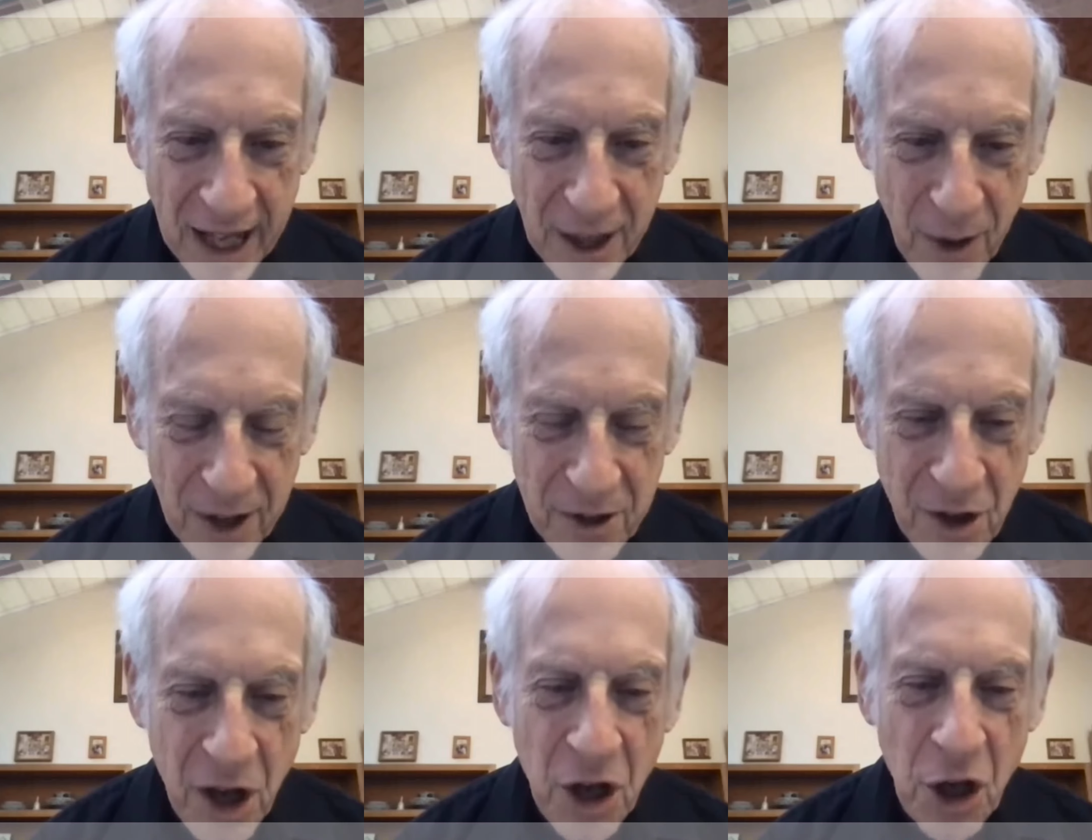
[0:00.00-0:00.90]
was,
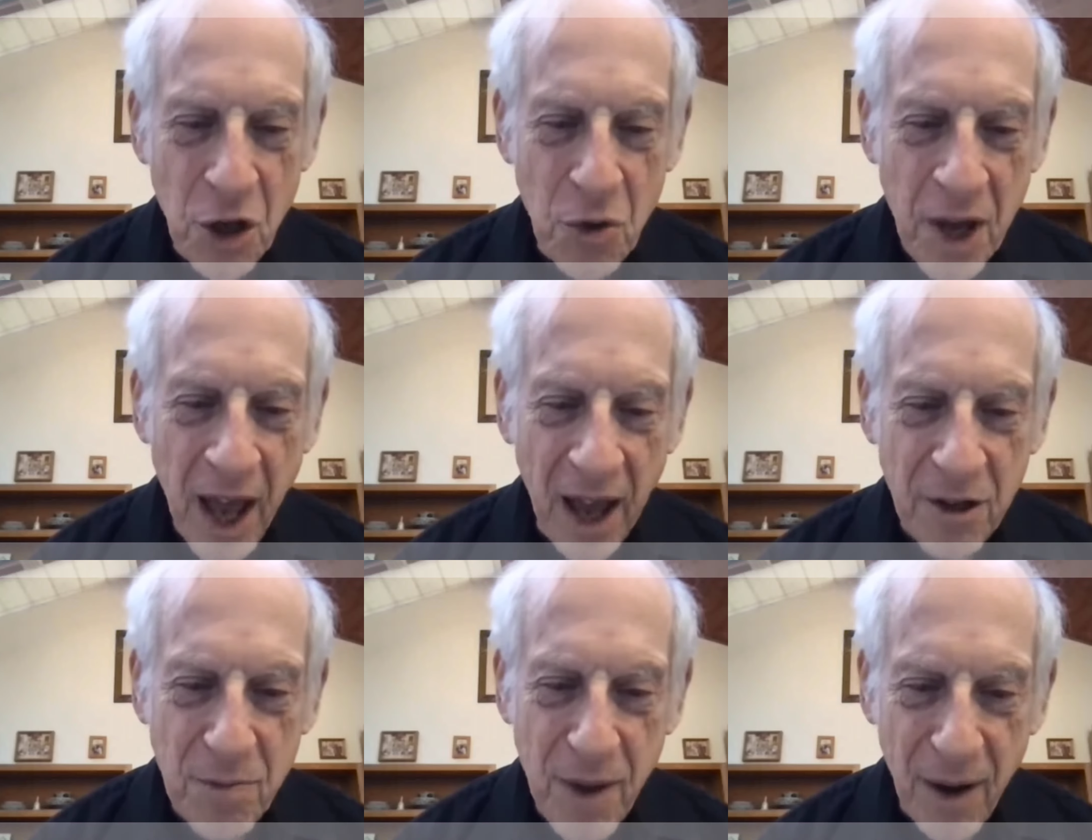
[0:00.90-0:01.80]
you can't
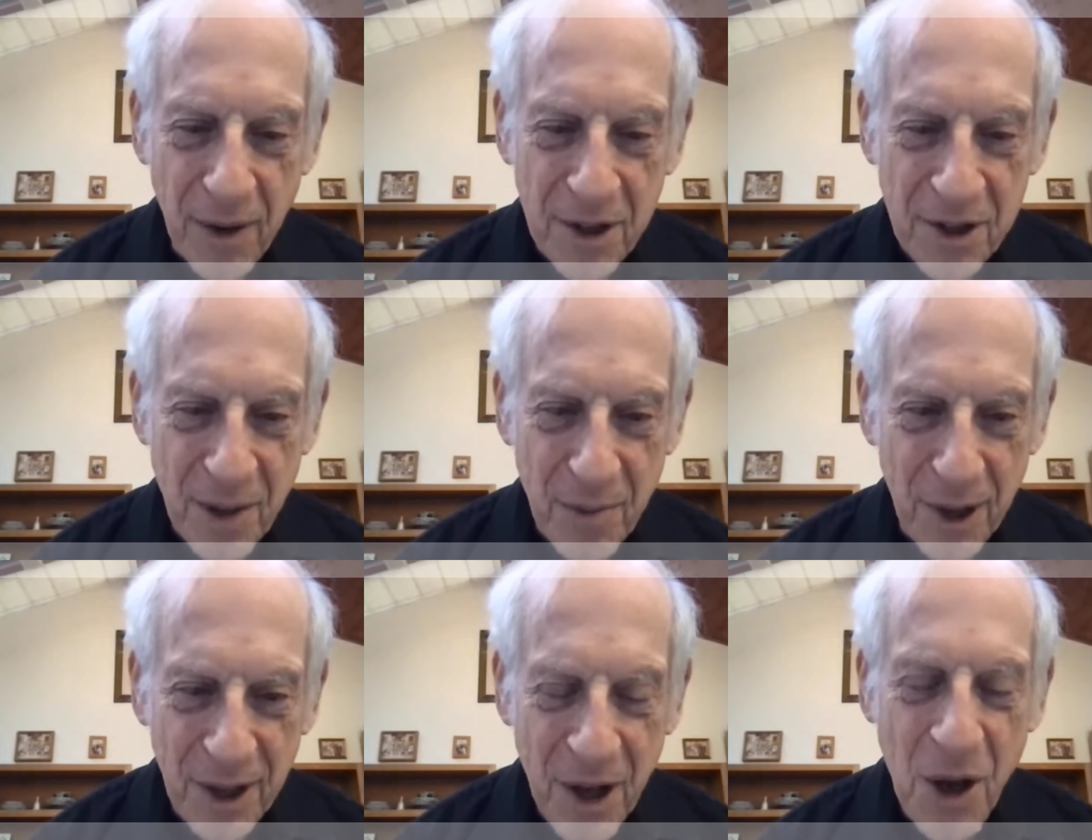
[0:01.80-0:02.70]
marry
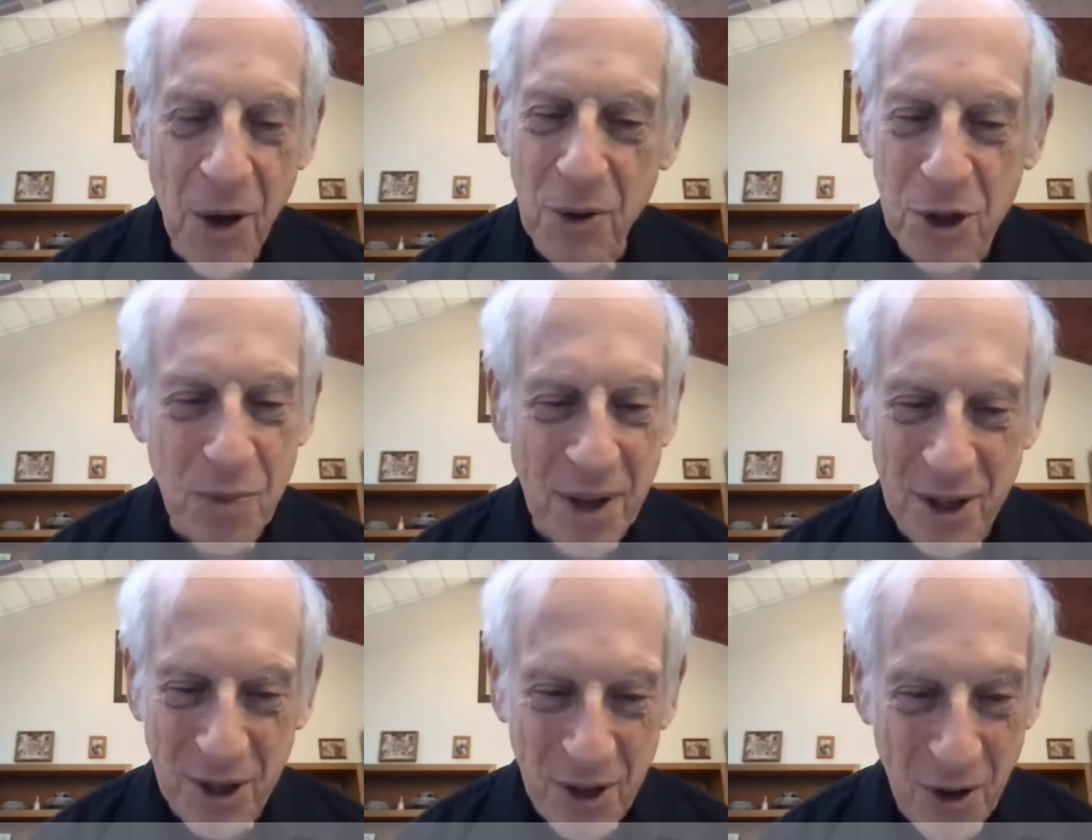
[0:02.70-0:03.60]
someone who
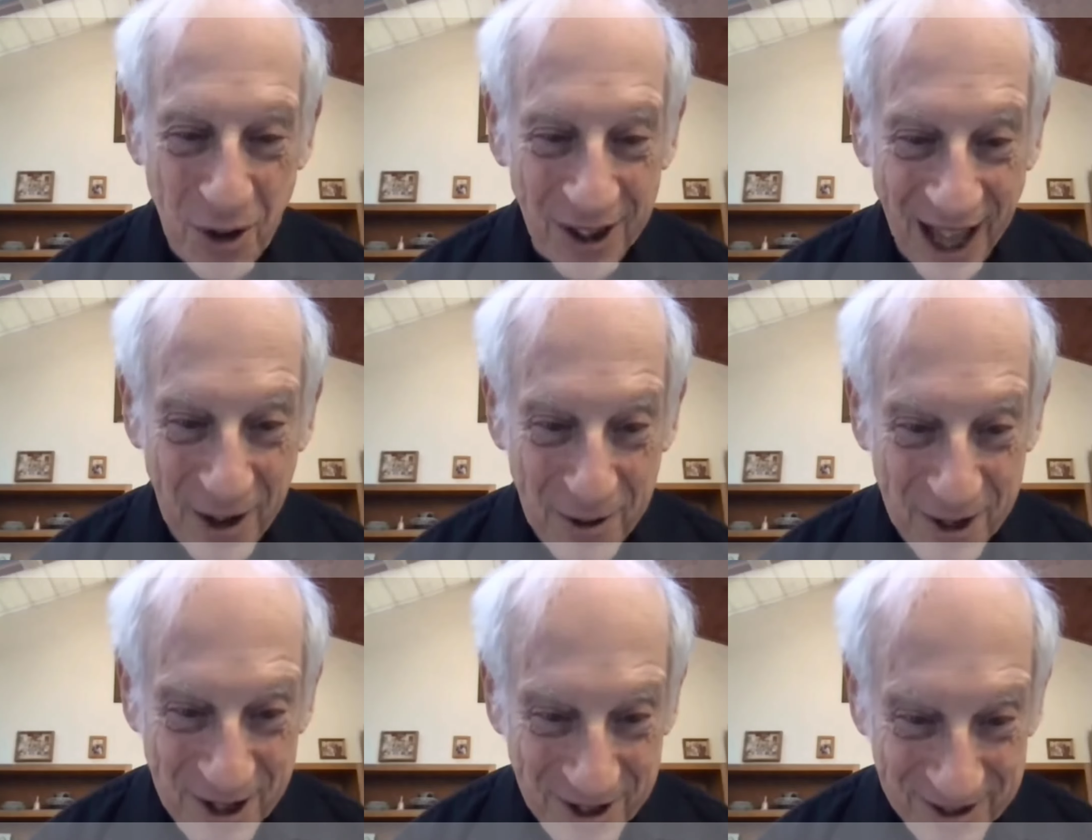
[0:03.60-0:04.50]
speaks your
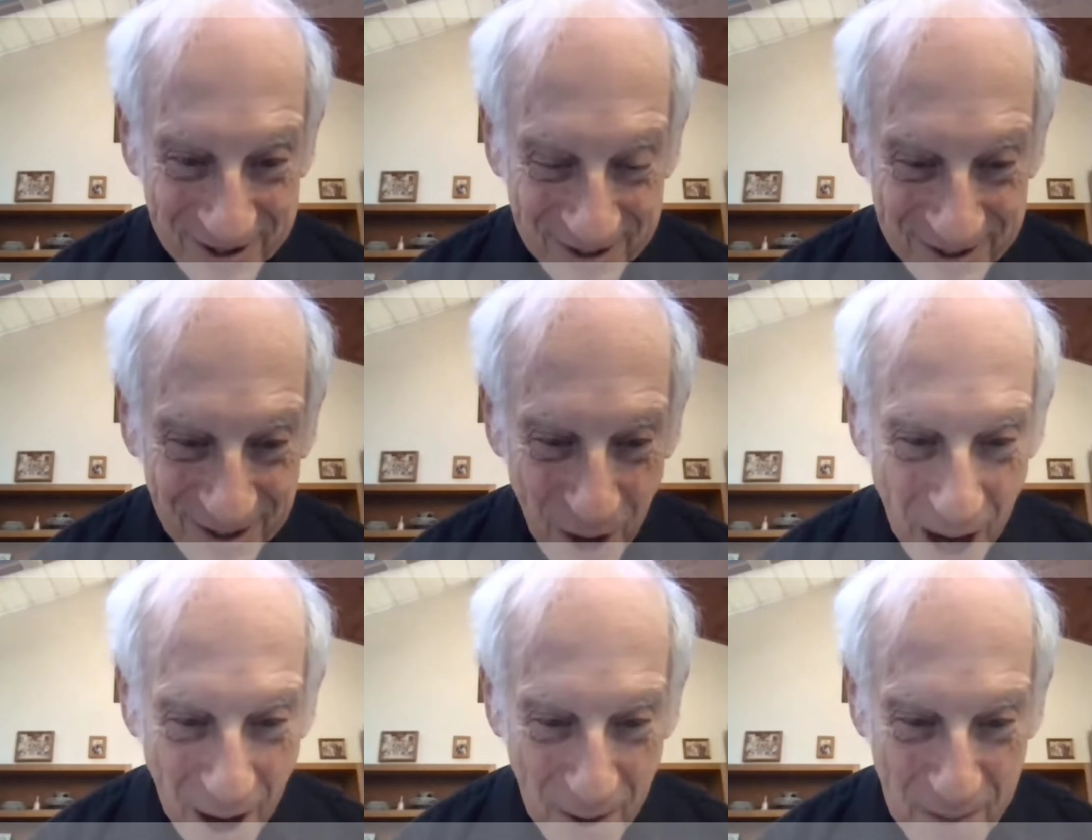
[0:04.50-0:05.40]
language.
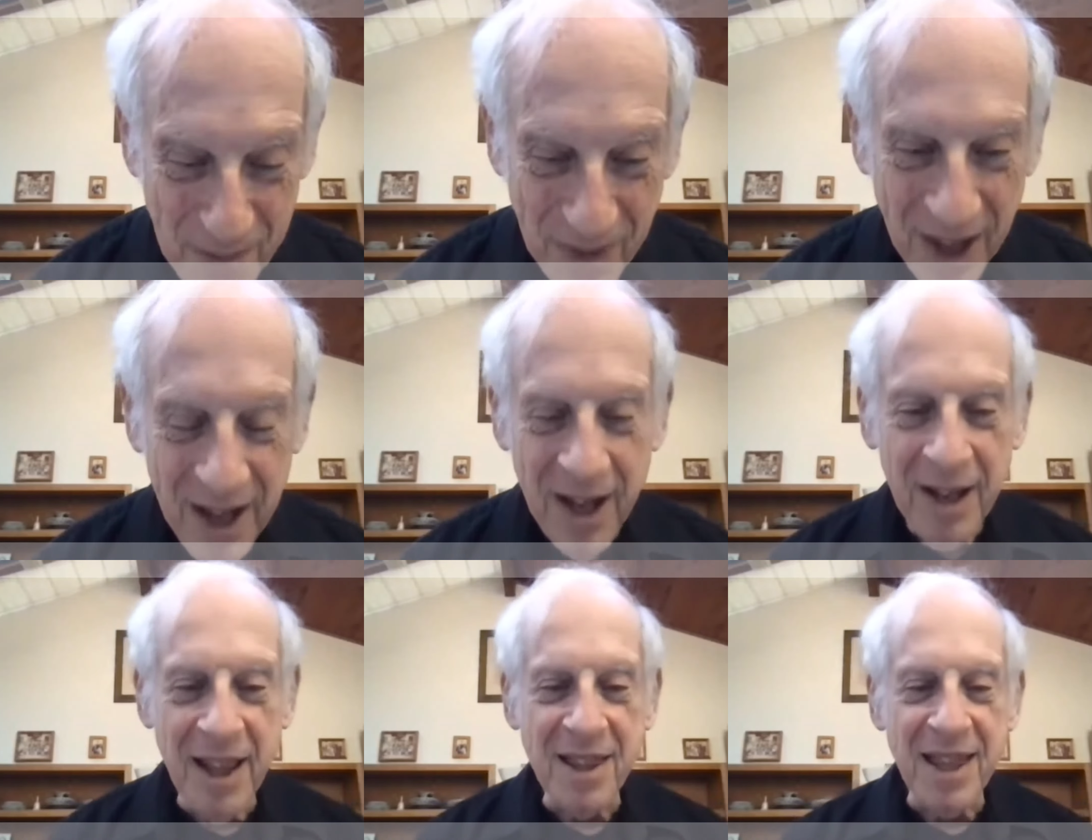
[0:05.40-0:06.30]
Wow.
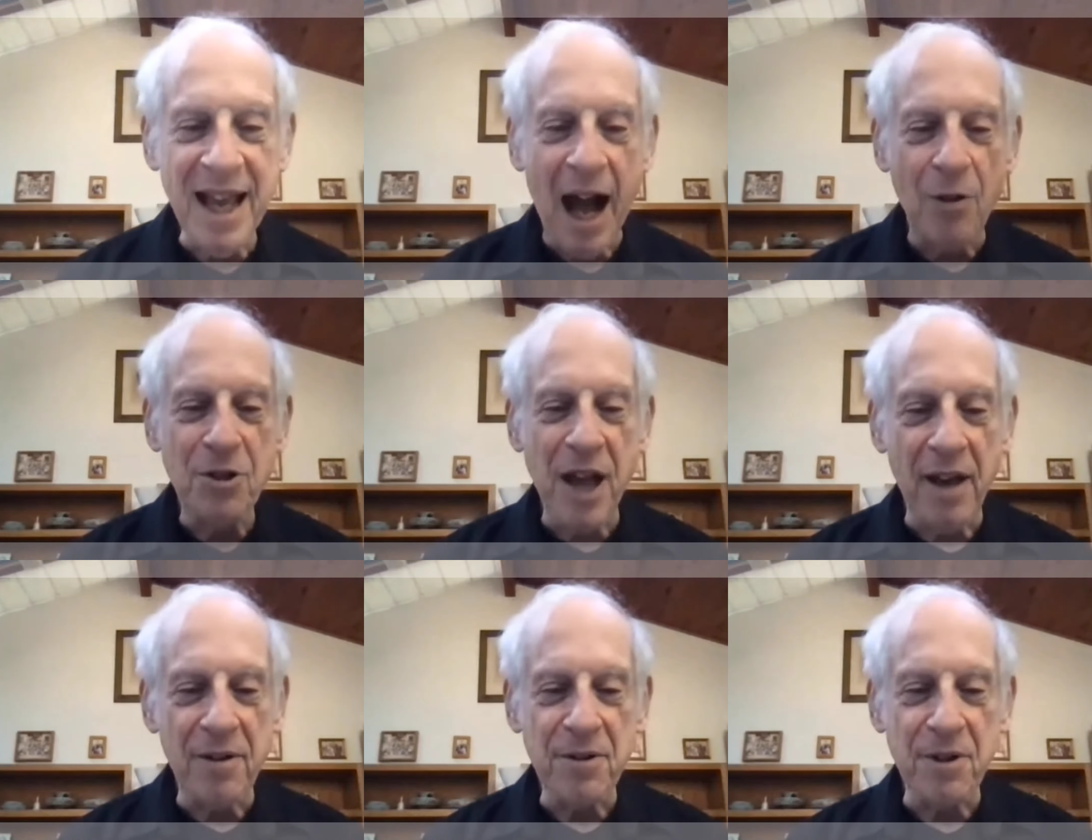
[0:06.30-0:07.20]
They think
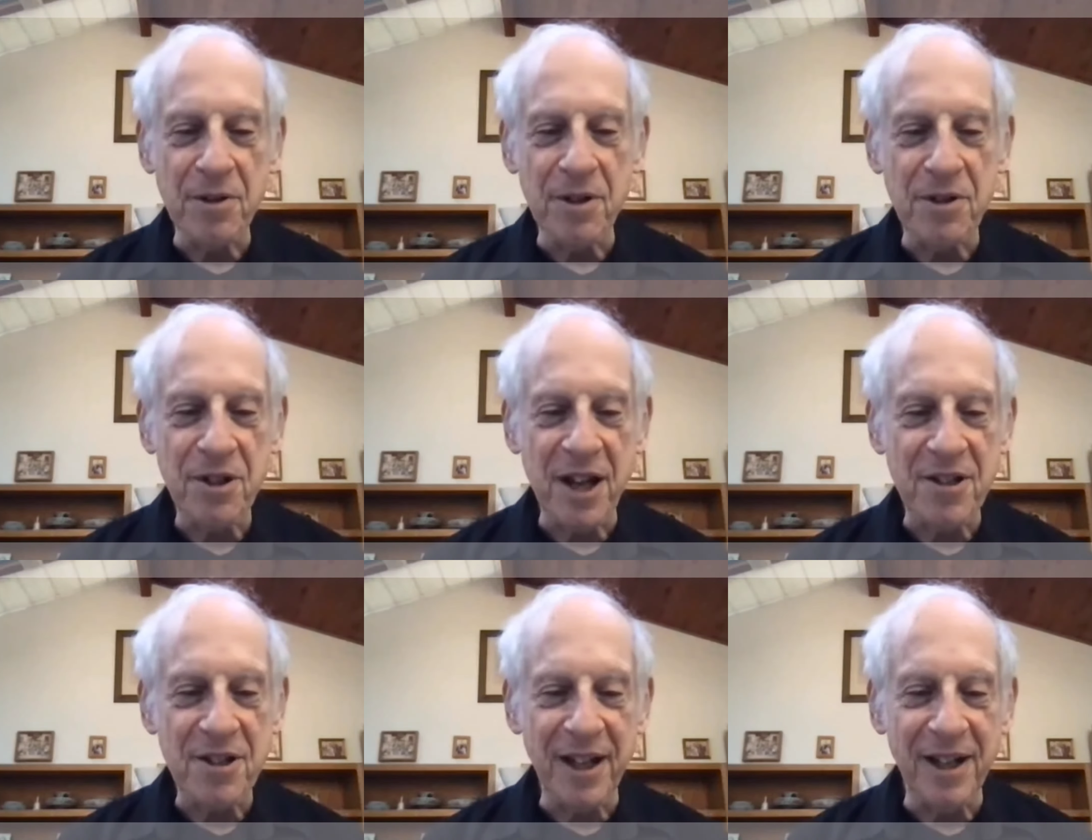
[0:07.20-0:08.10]
outsiders are
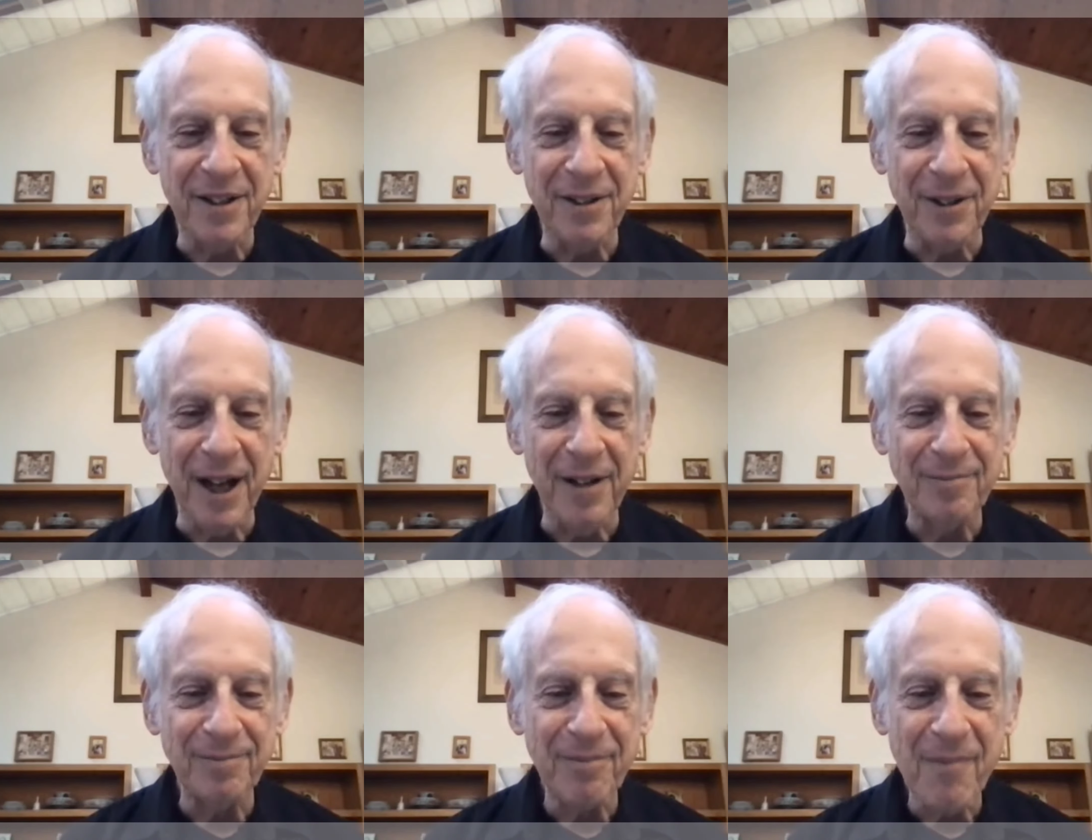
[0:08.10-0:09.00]
disgusting, okay?
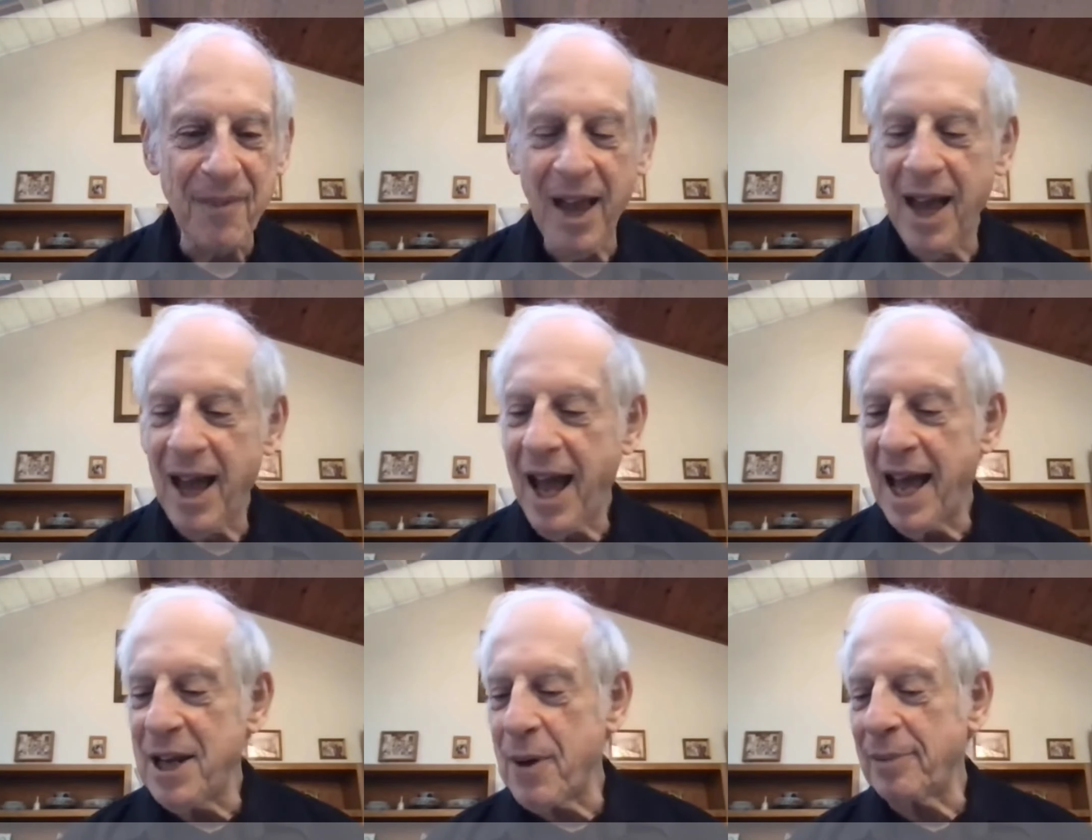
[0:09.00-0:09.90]

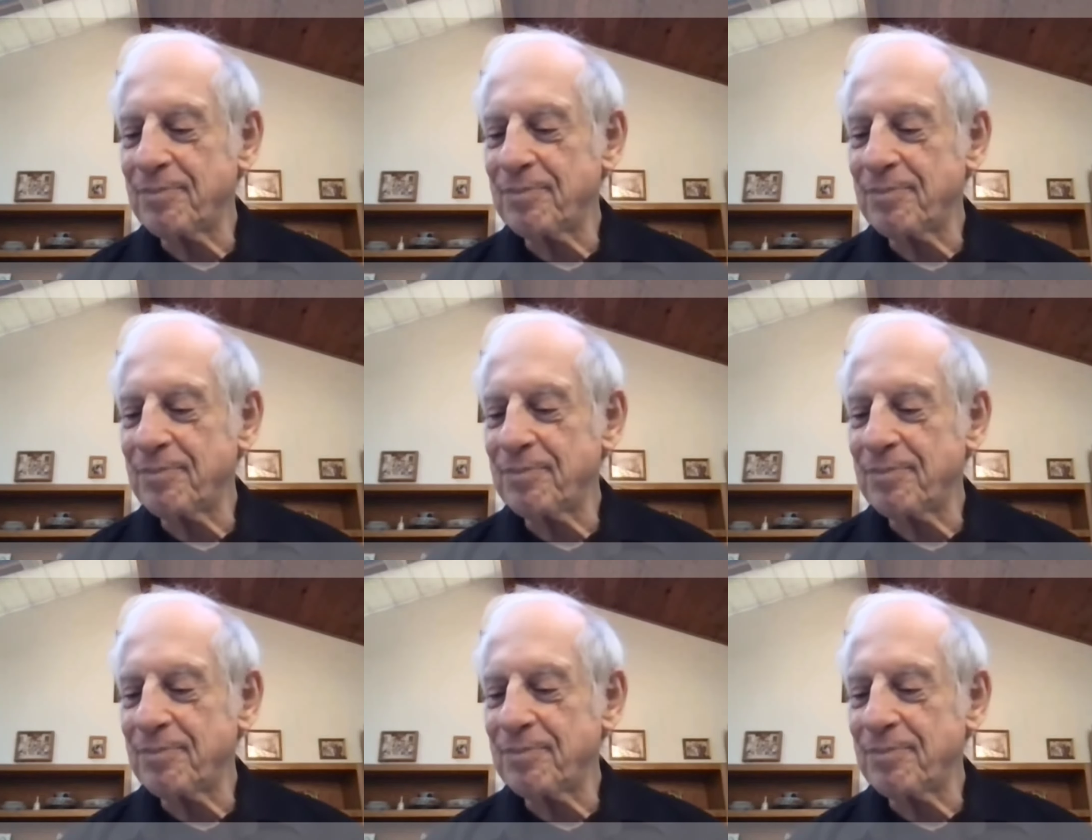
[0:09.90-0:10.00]
Anyway,